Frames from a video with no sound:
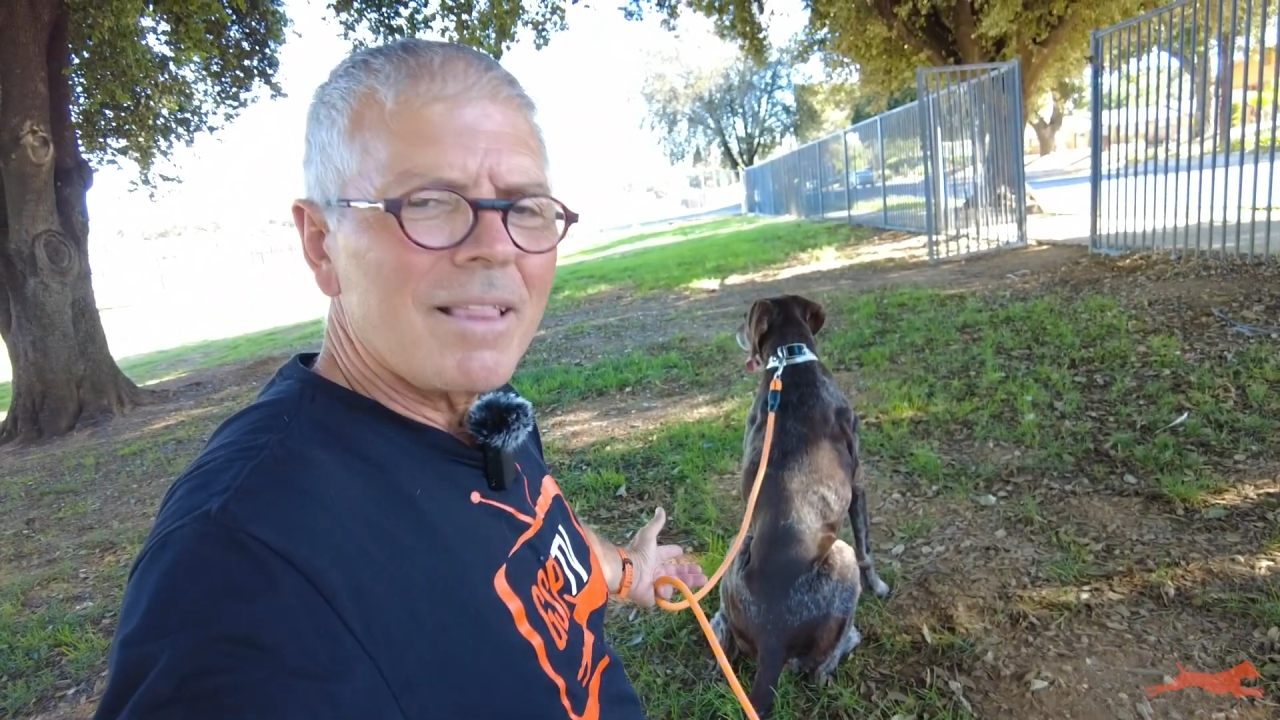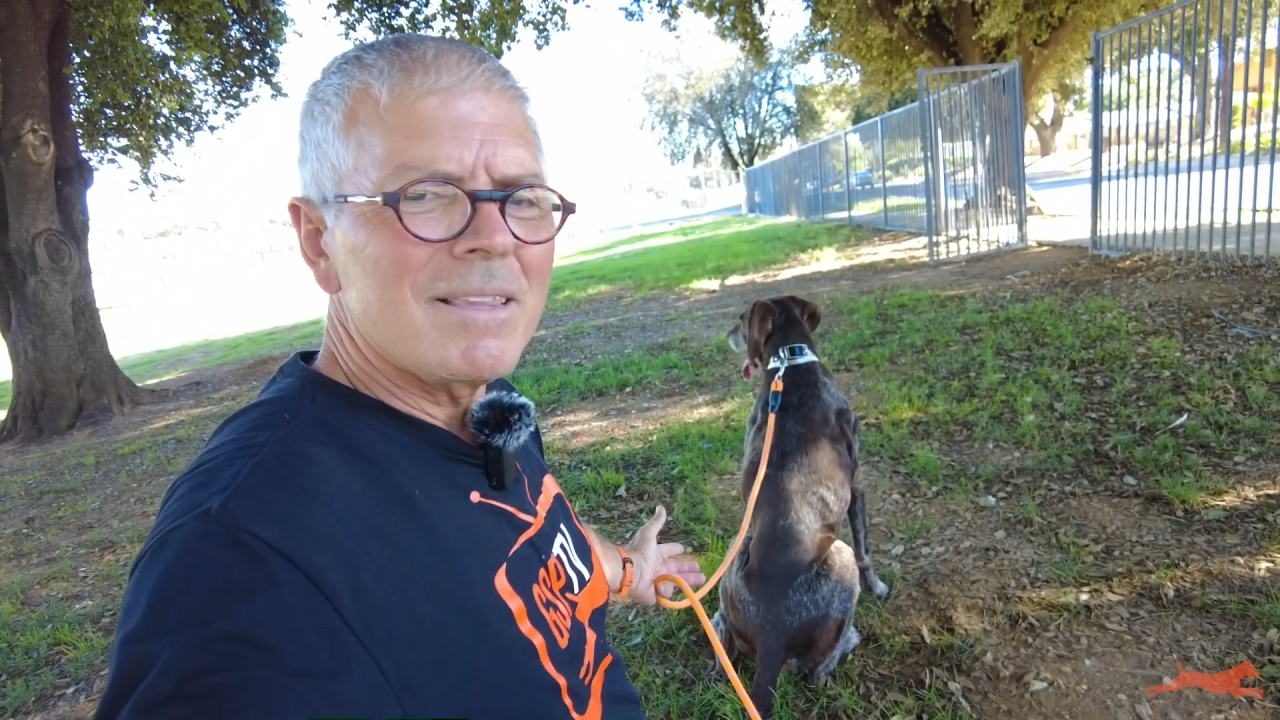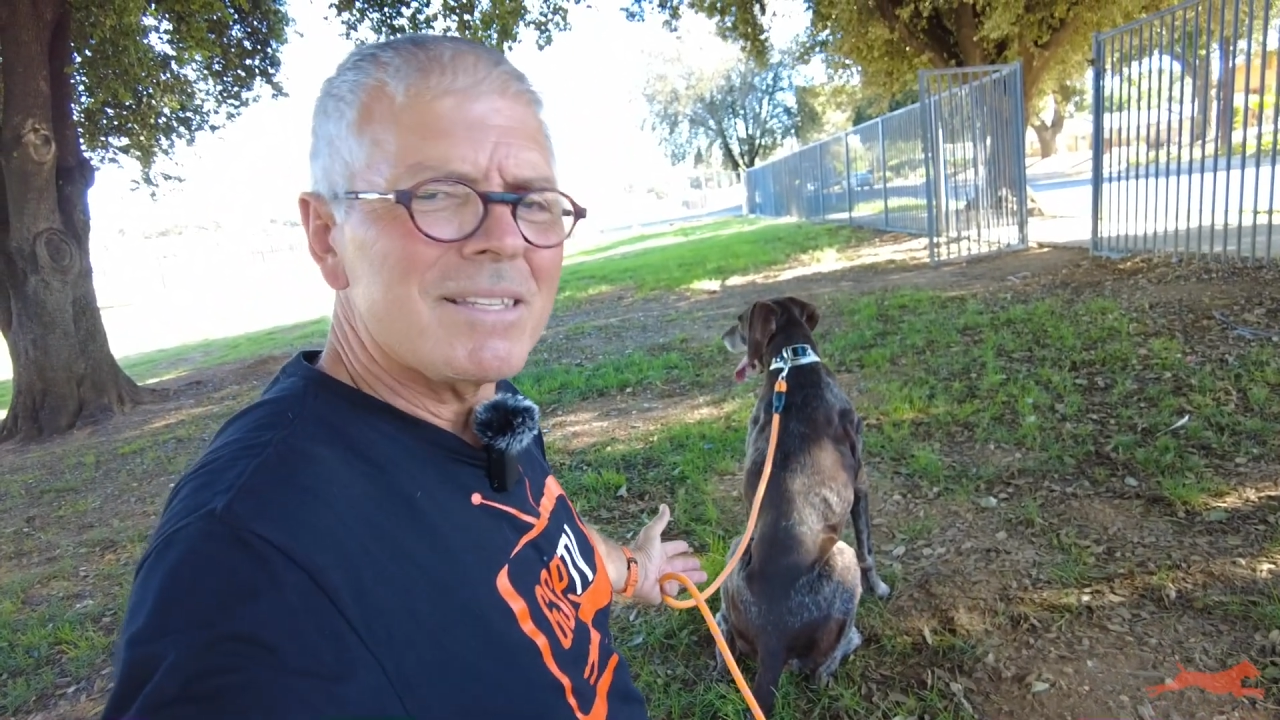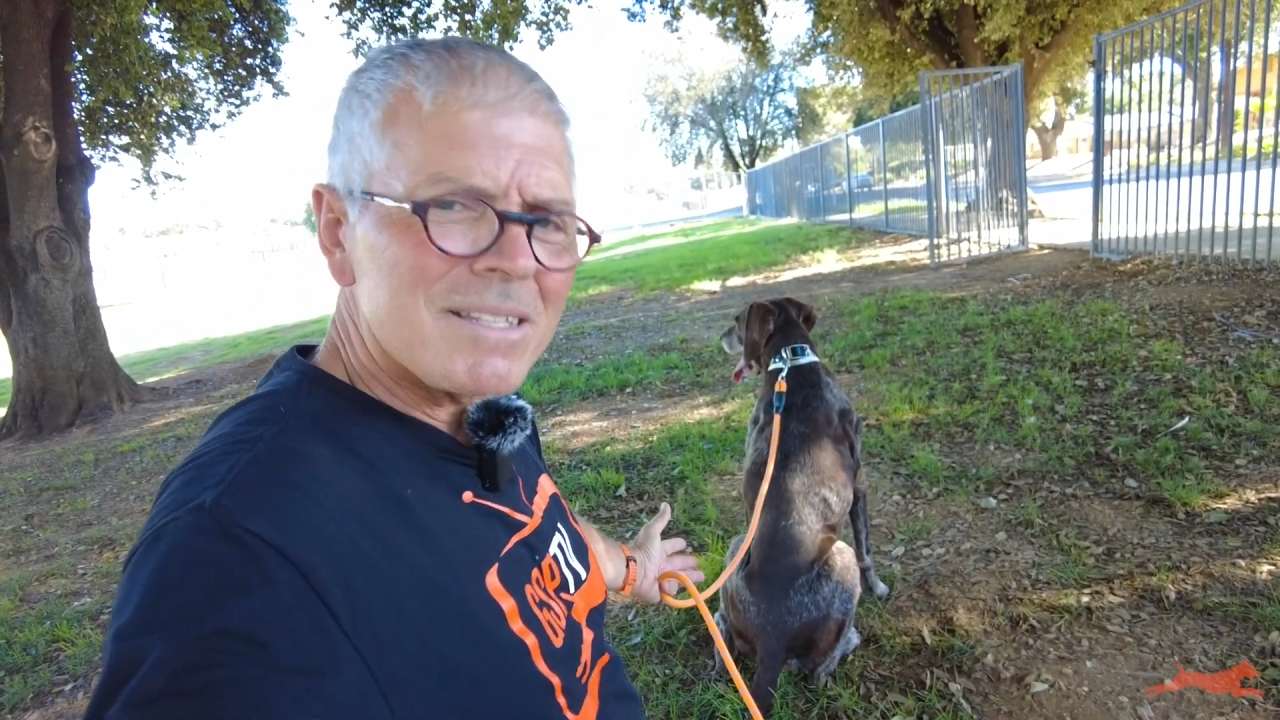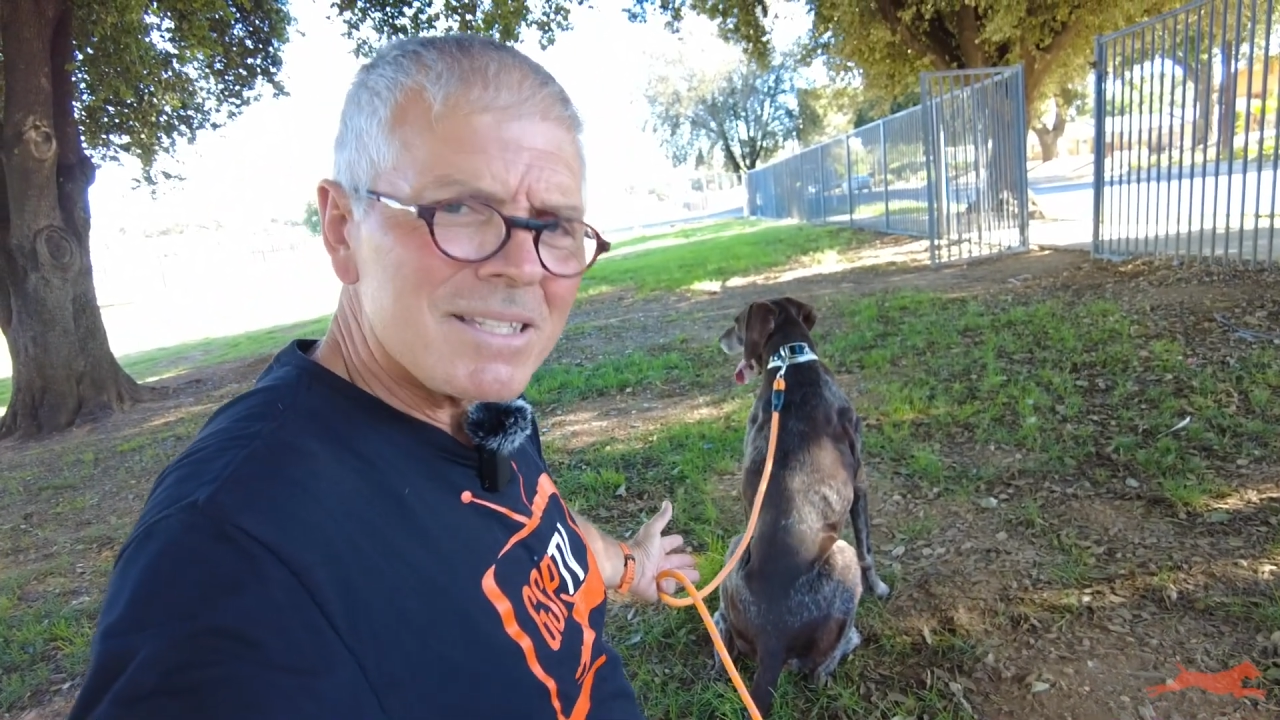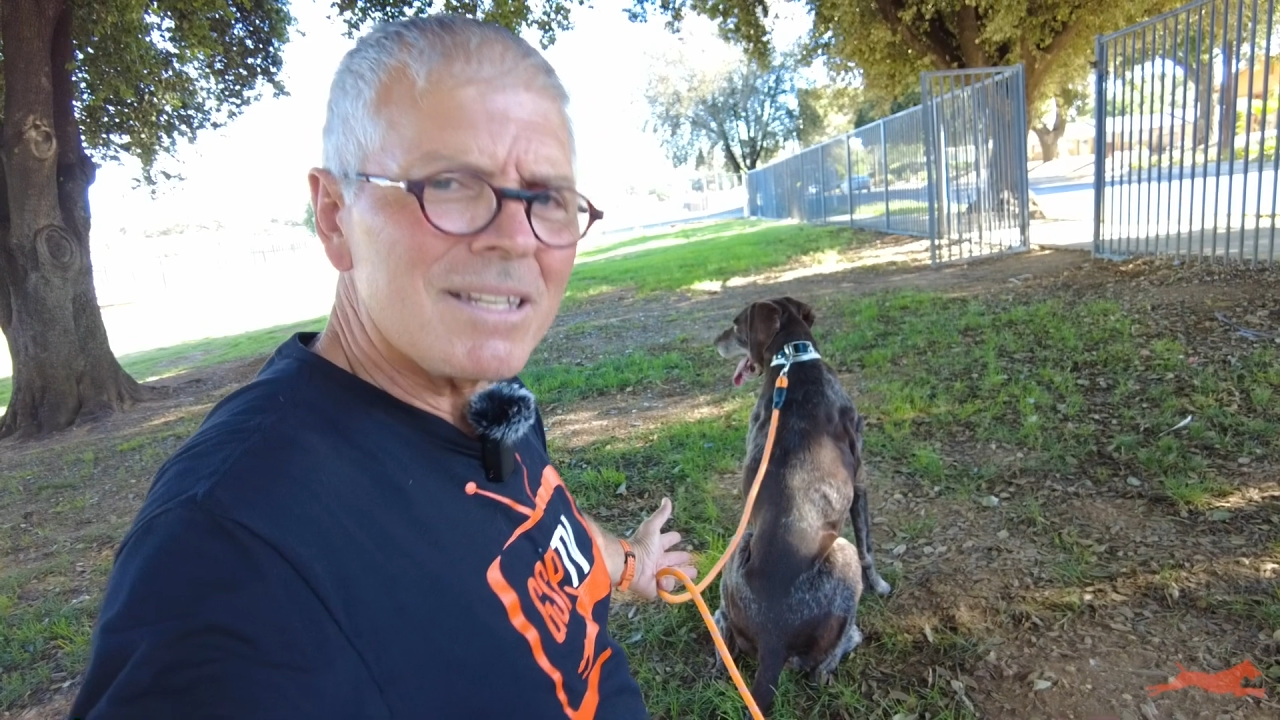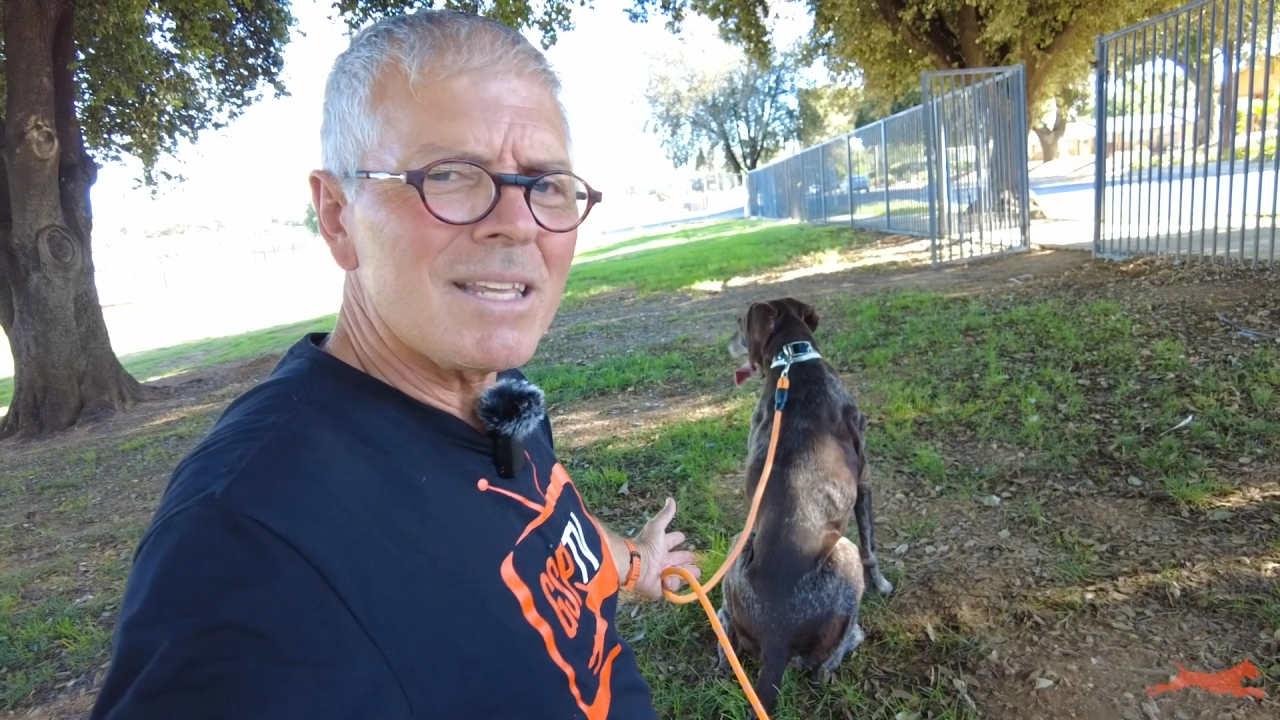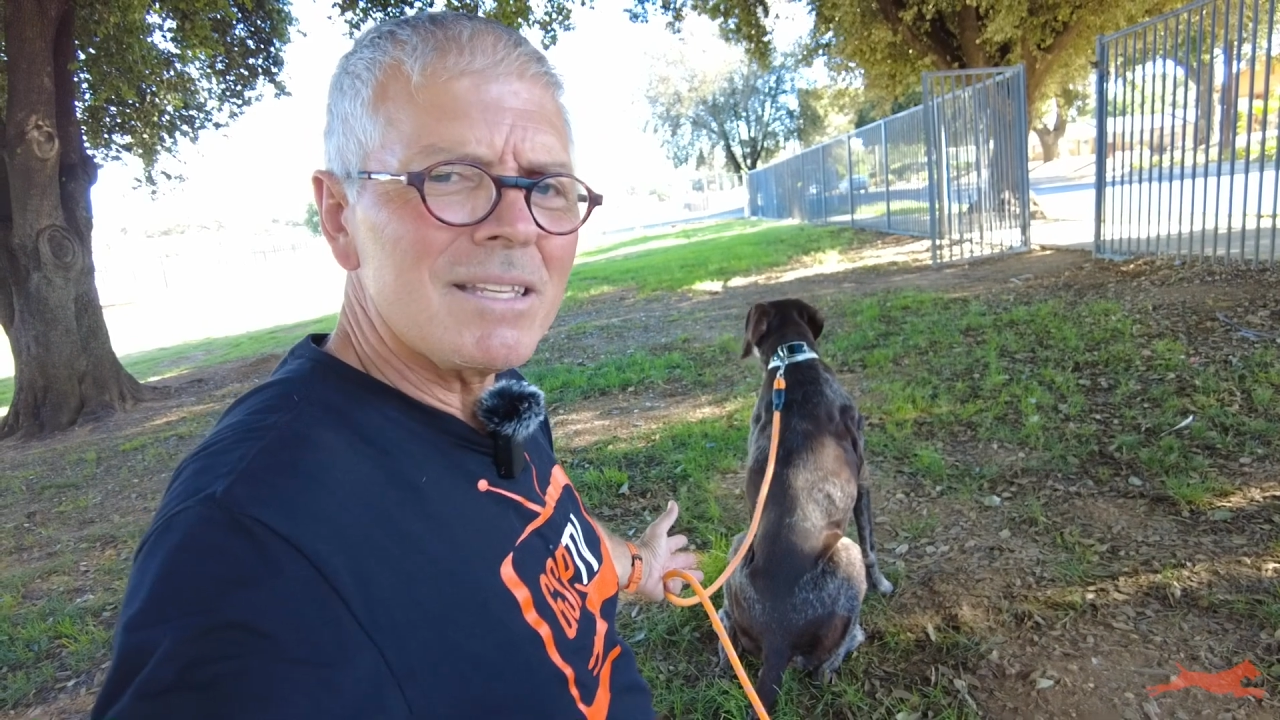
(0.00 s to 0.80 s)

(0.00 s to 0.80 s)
this is an